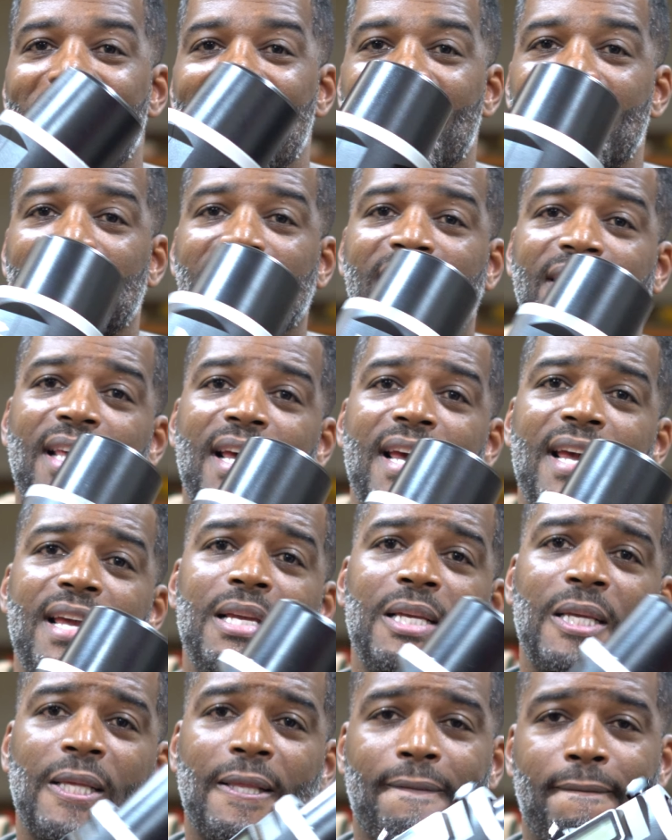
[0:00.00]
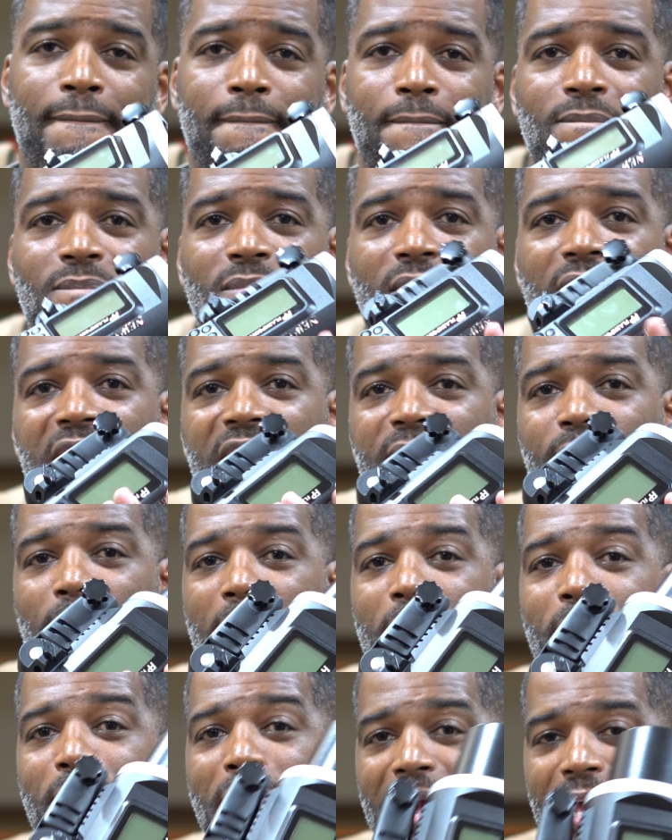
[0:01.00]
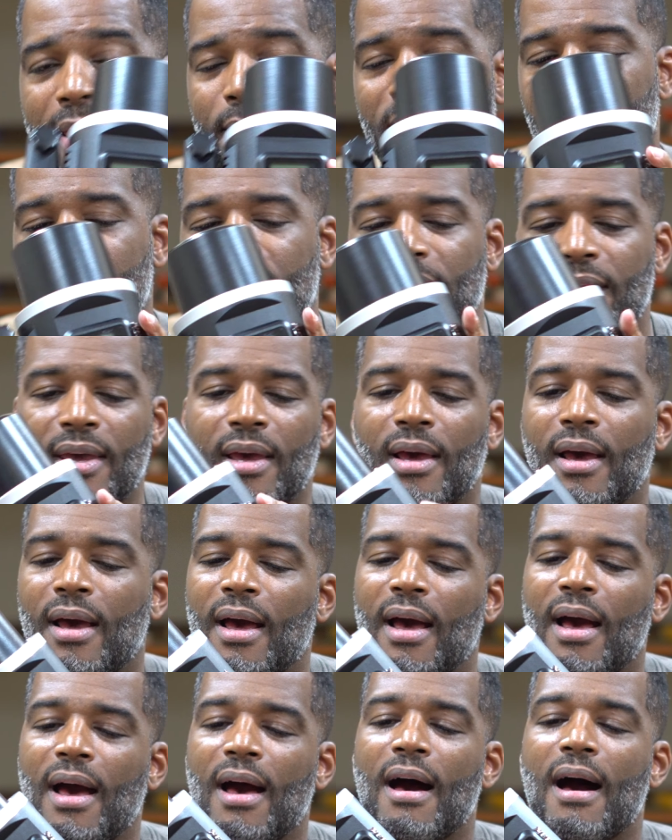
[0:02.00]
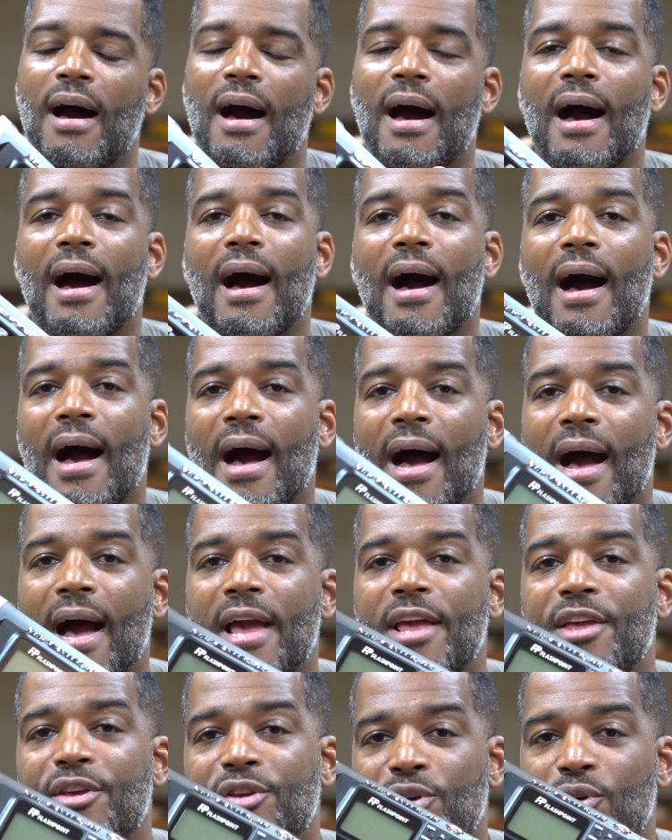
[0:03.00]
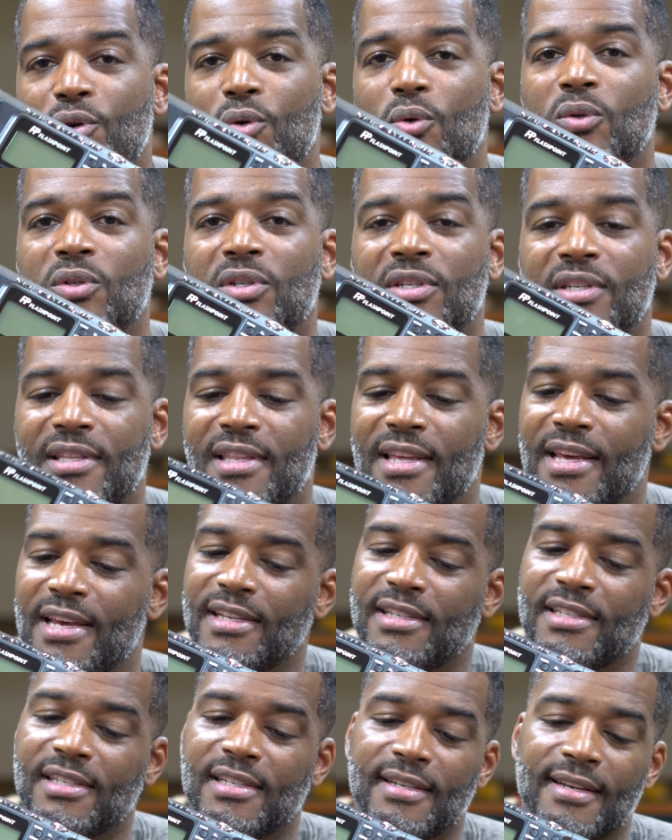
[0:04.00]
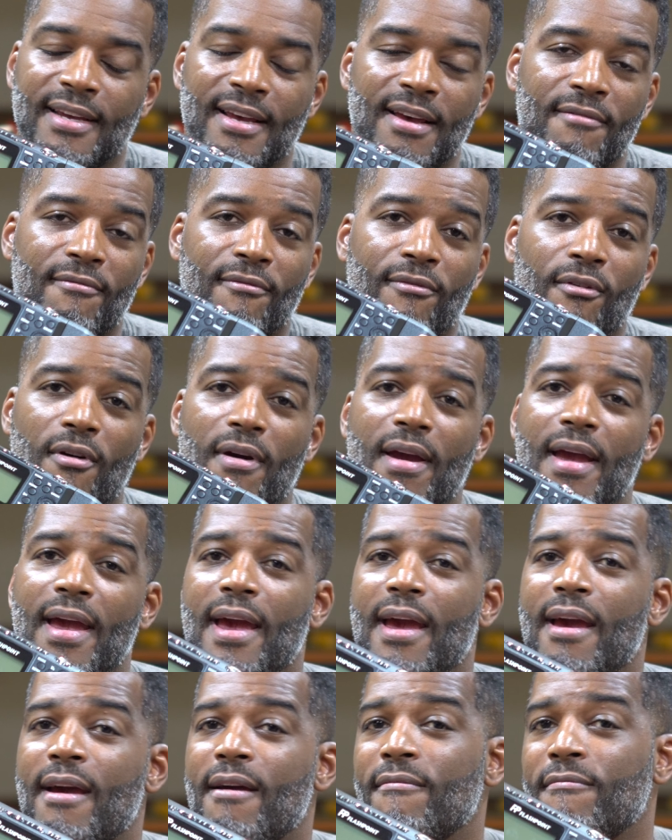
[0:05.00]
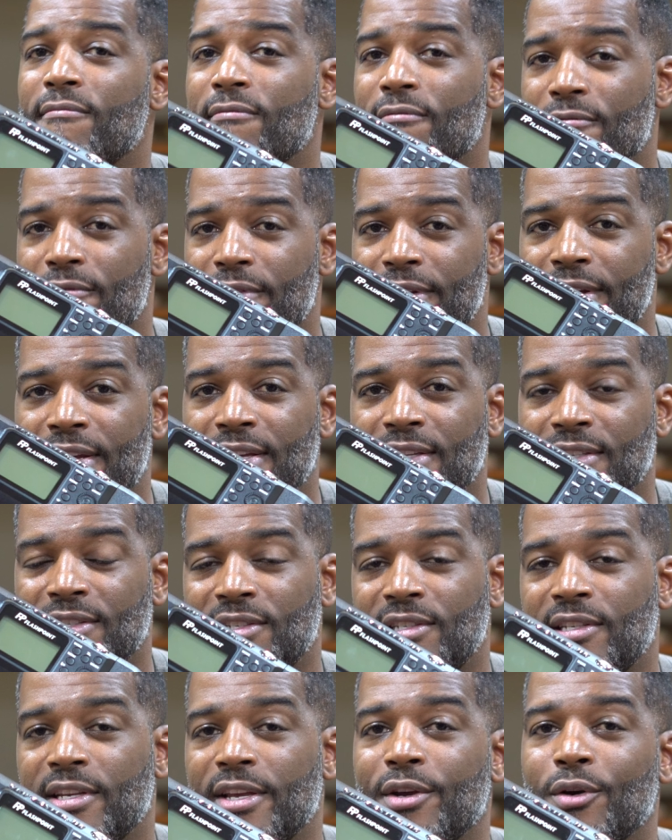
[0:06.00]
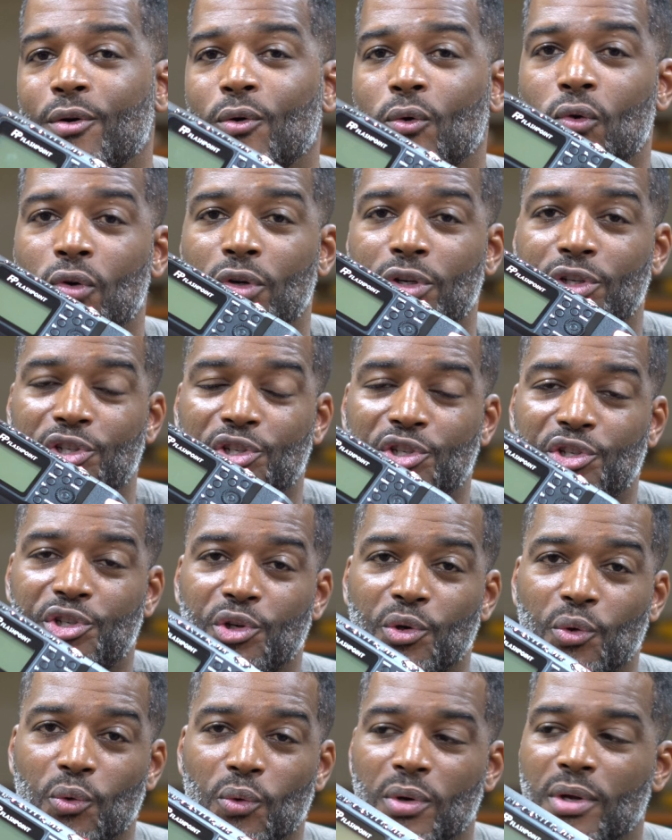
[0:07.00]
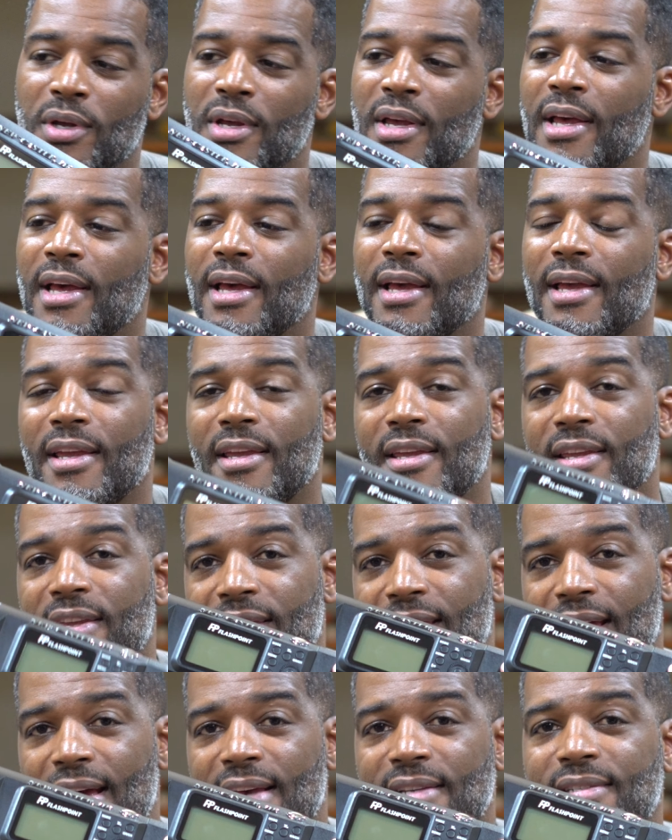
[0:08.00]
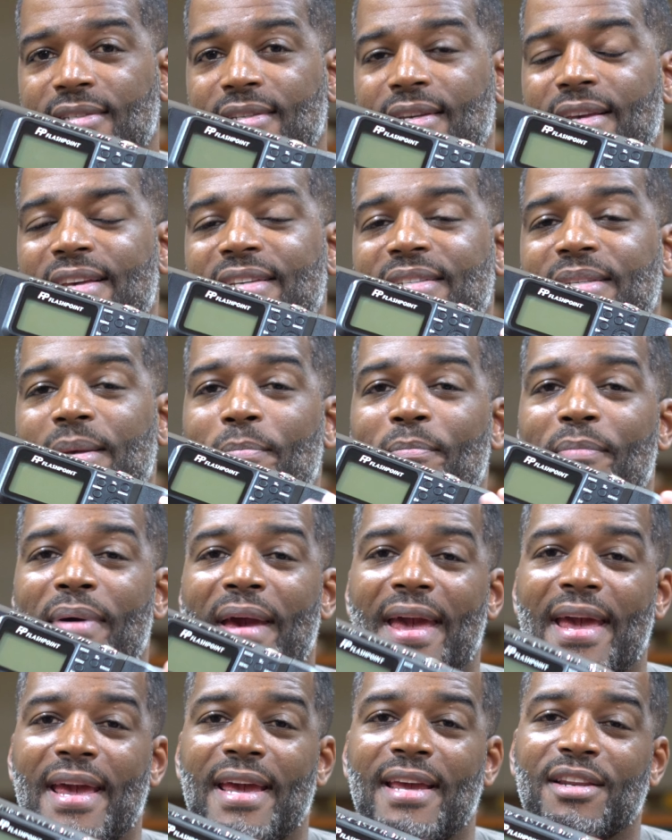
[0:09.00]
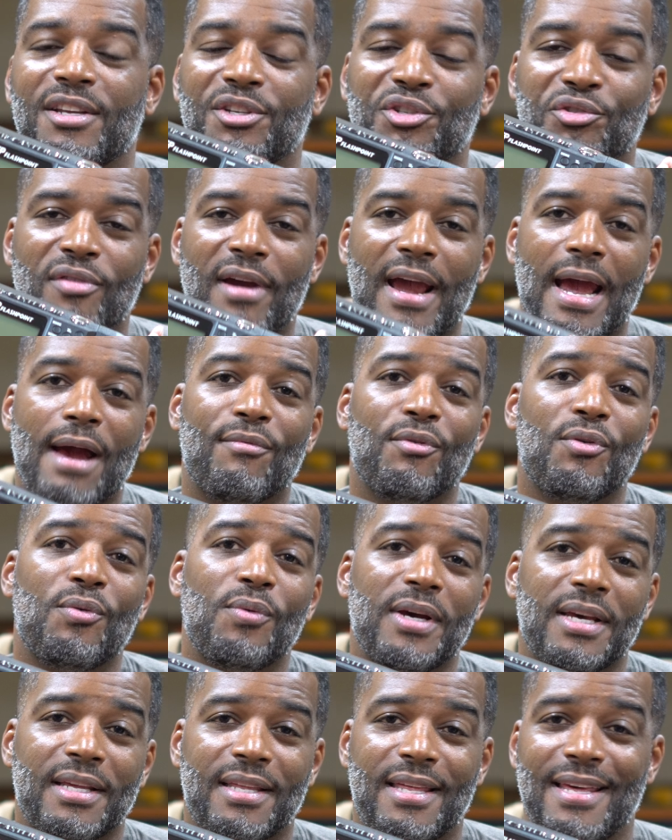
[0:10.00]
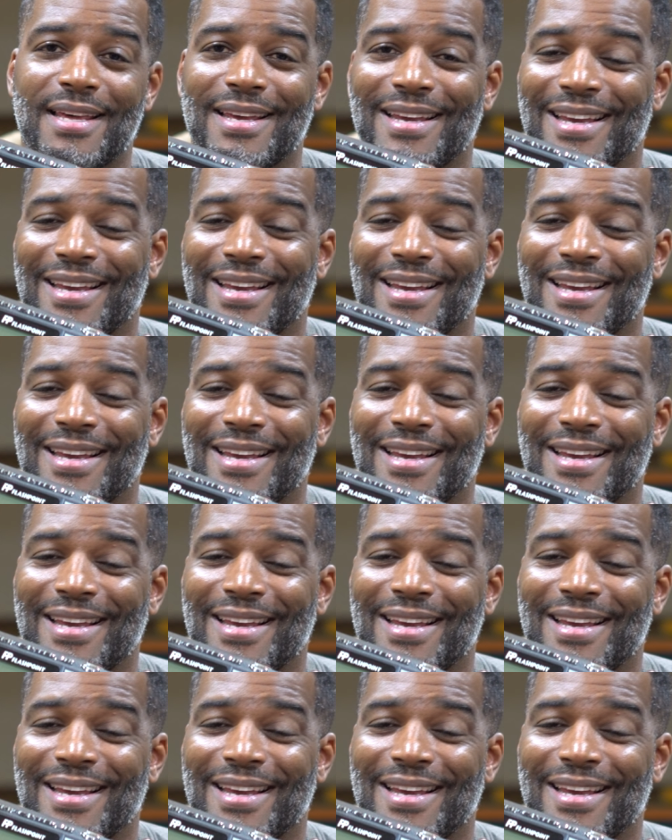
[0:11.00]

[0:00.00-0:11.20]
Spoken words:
This thing is my baby. I use this for every single shoot. Yes, it's a pain to travel with.